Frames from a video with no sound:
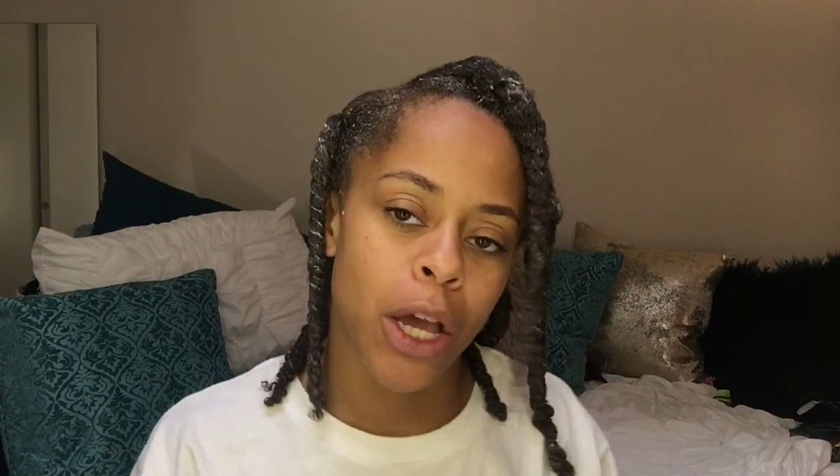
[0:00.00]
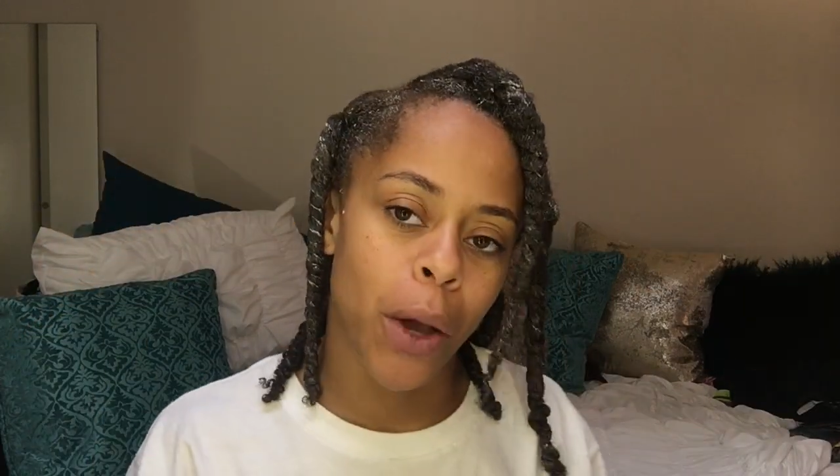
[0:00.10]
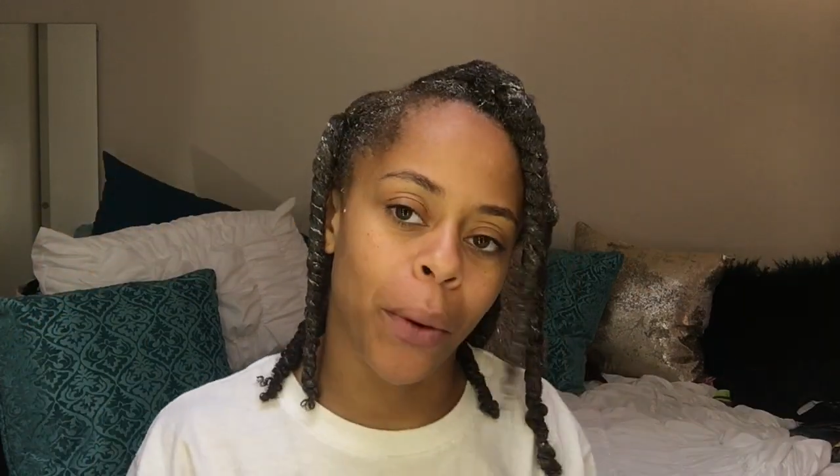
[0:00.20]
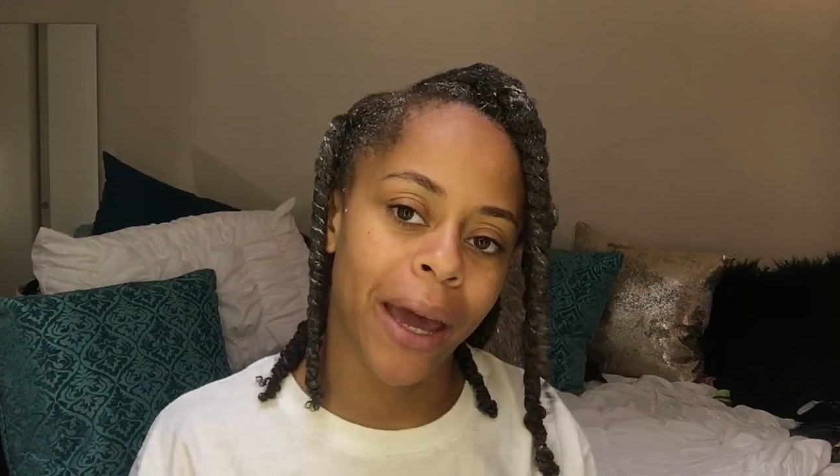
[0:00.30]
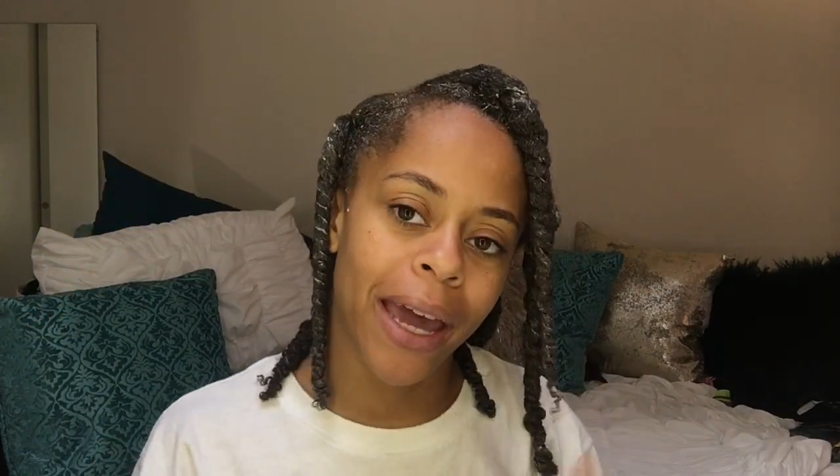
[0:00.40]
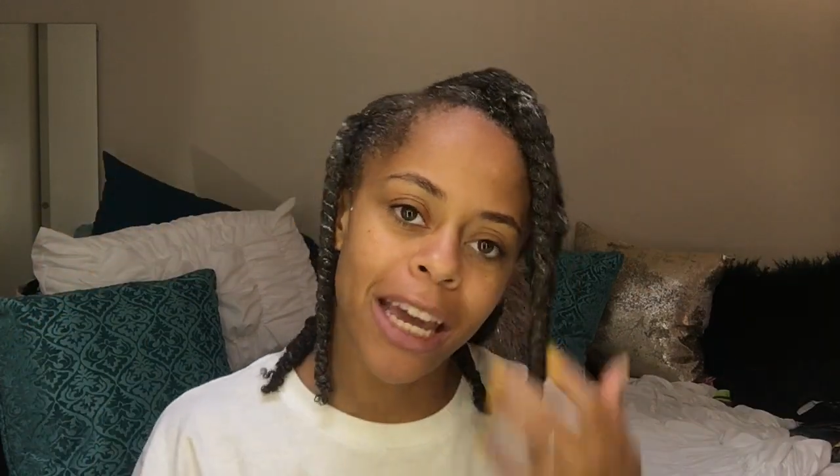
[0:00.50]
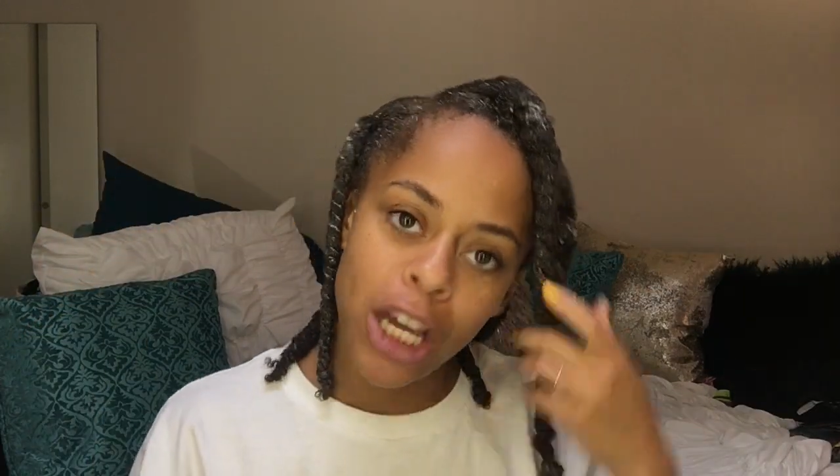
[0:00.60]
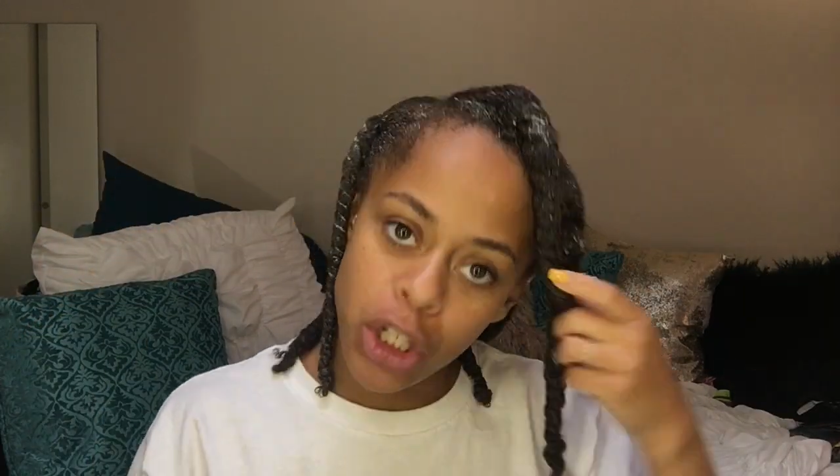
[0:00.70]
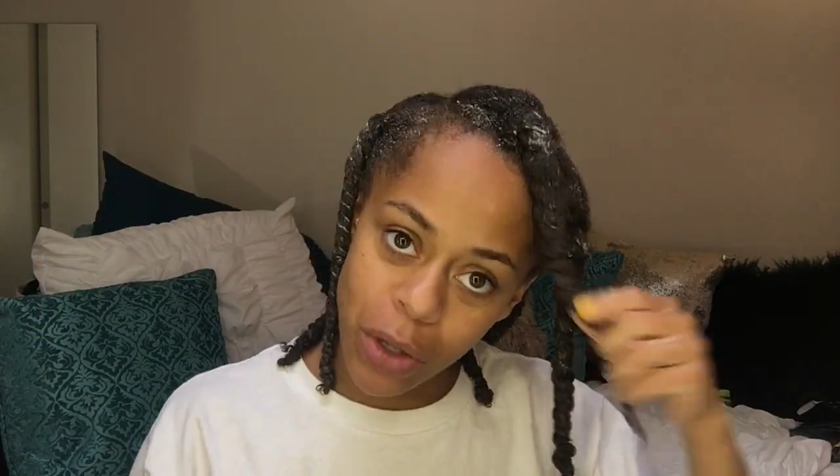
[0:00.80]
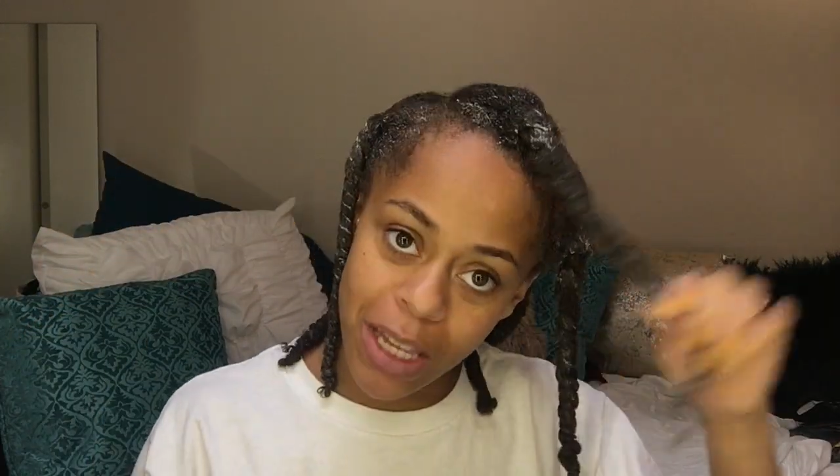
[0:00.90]
Okay.
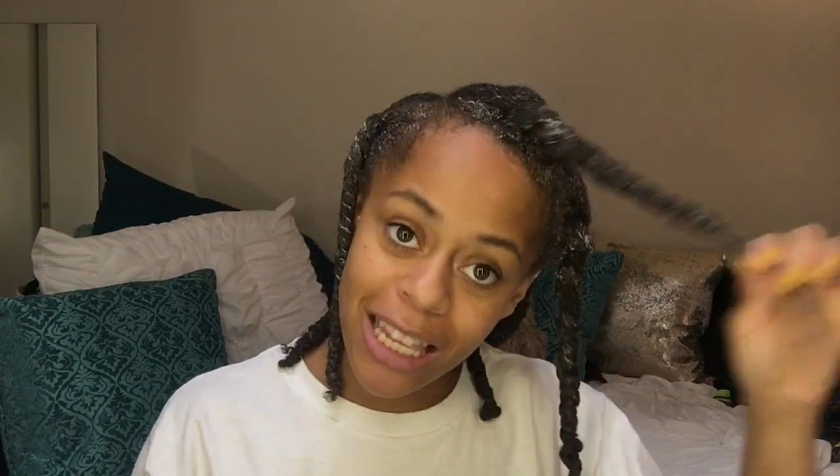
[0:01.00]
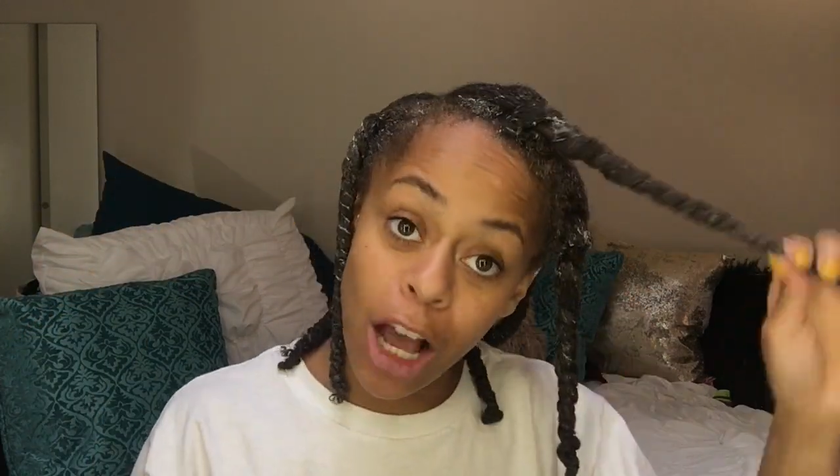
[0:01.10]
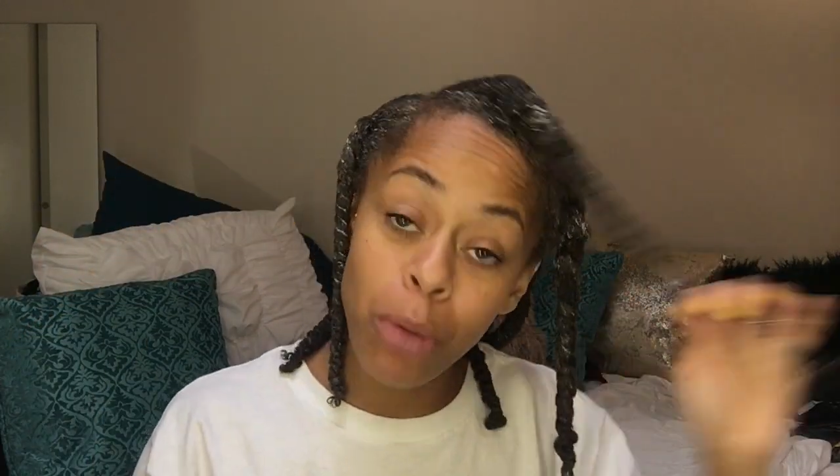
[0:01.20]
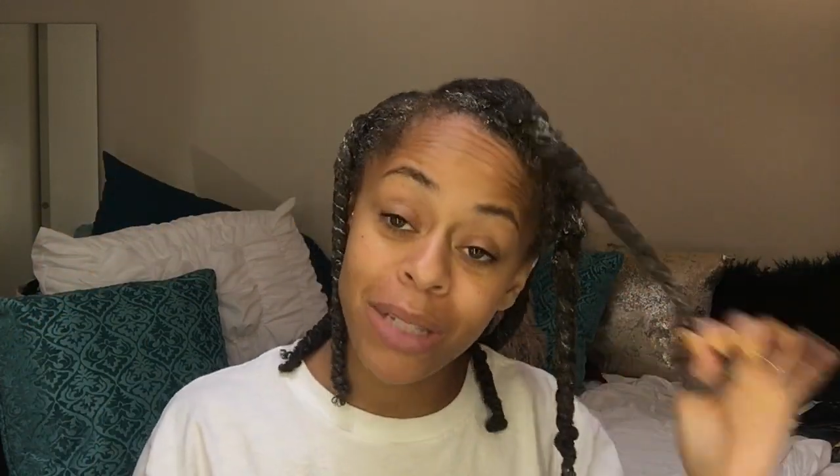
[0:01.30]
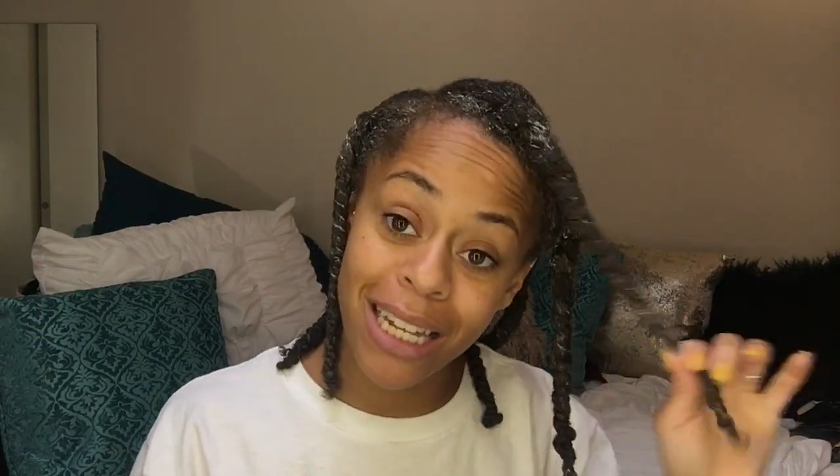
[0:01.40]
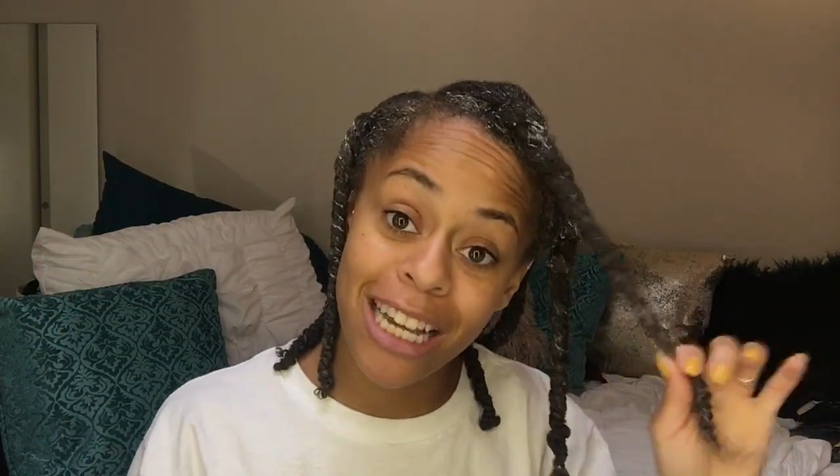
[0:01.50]
So this helps